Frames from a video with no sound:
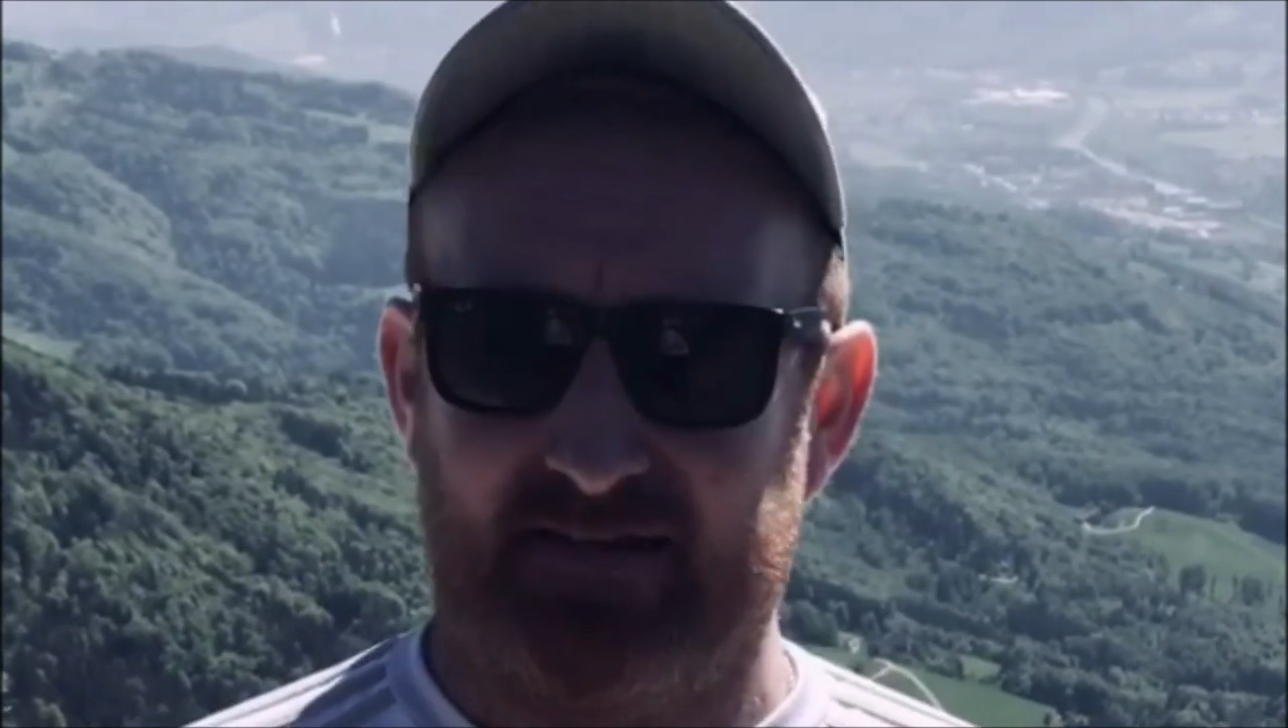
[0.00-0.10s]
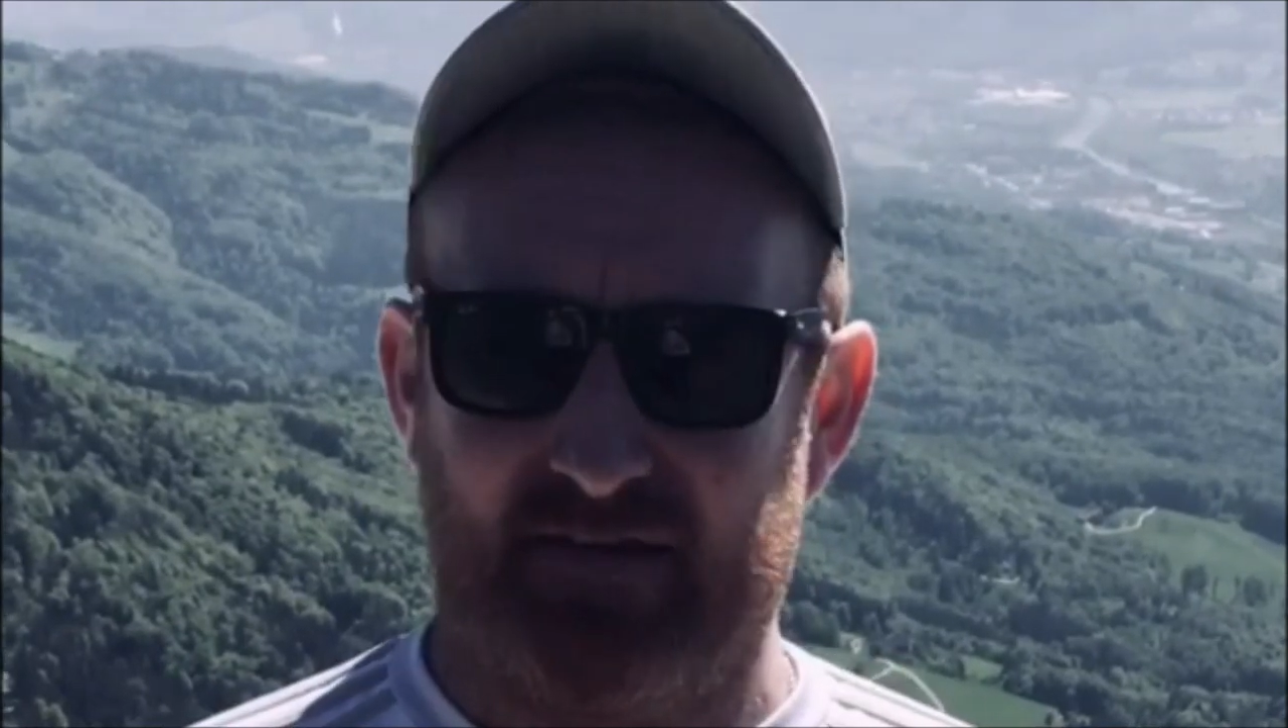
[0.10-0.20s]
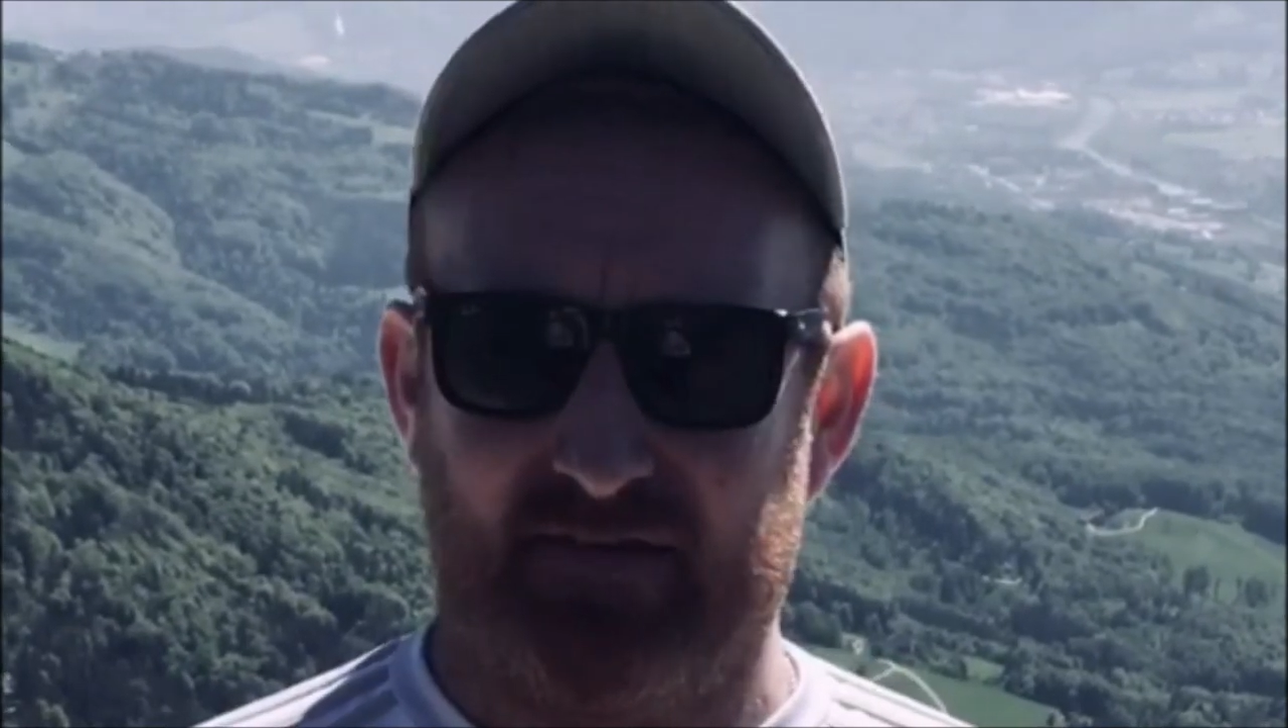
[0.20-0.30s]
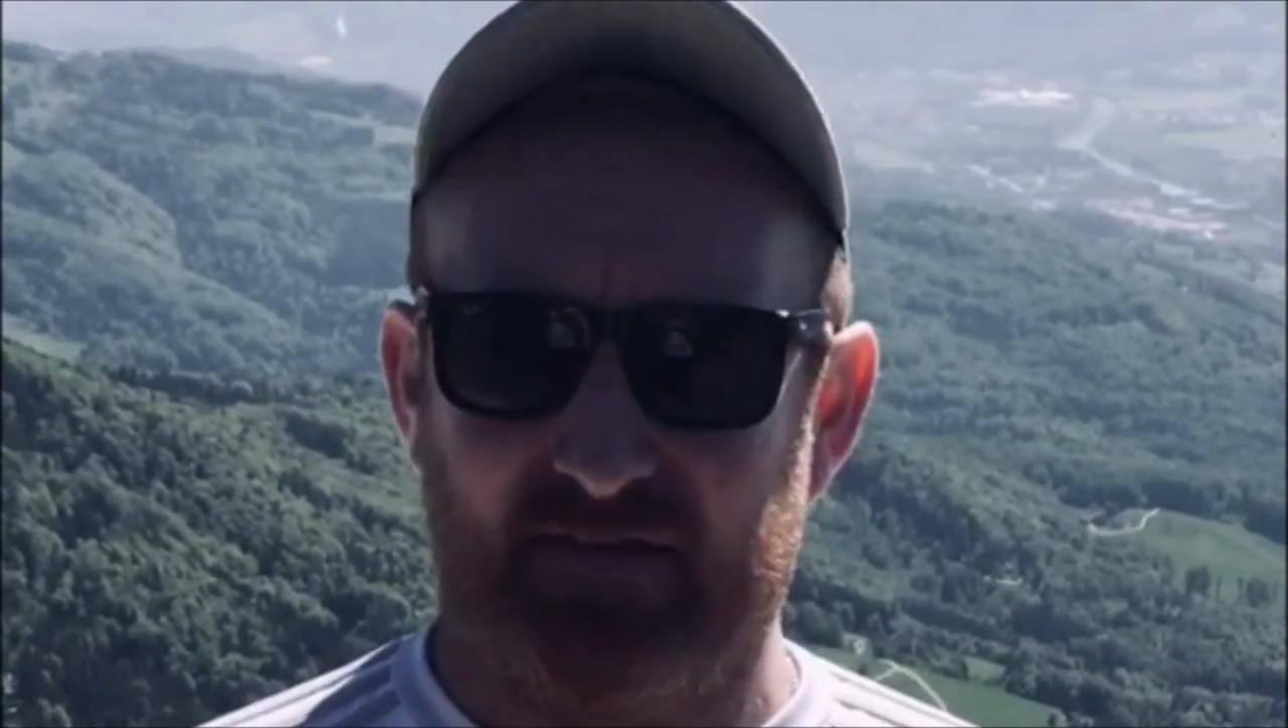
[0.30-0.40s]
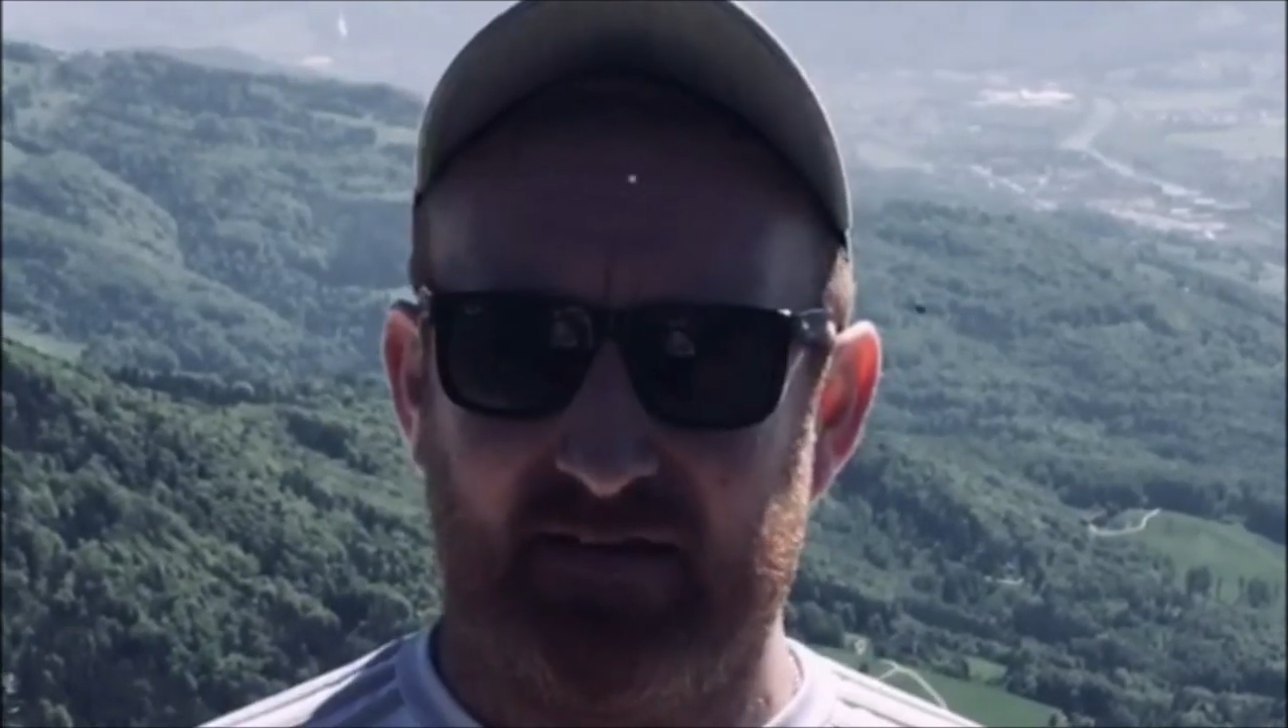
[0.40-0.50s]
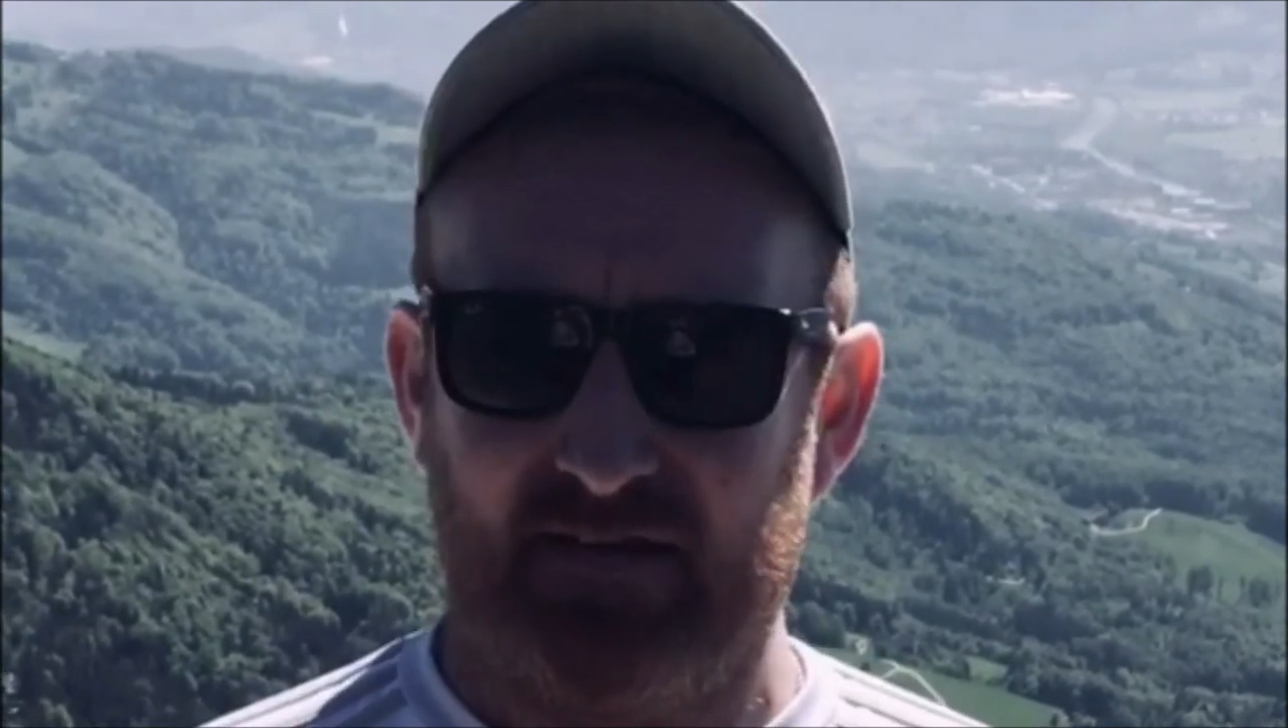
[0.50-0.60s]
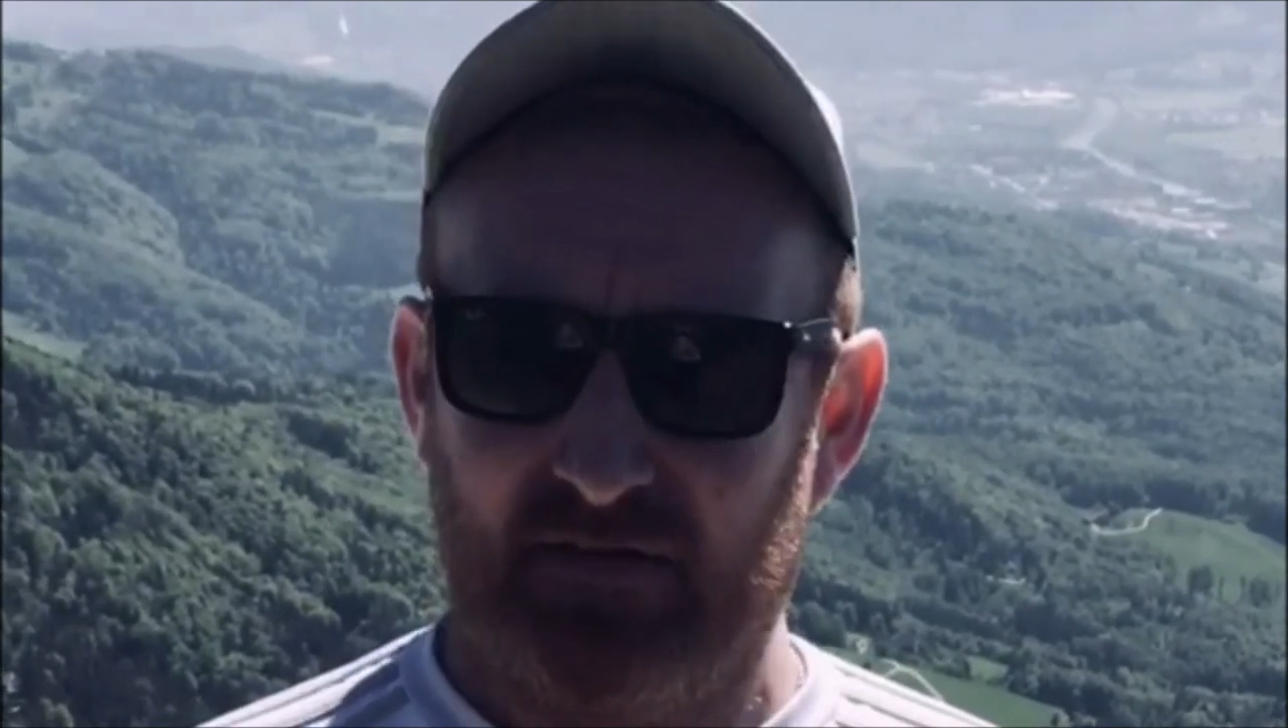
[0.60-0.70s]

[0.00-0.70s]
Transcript: I says,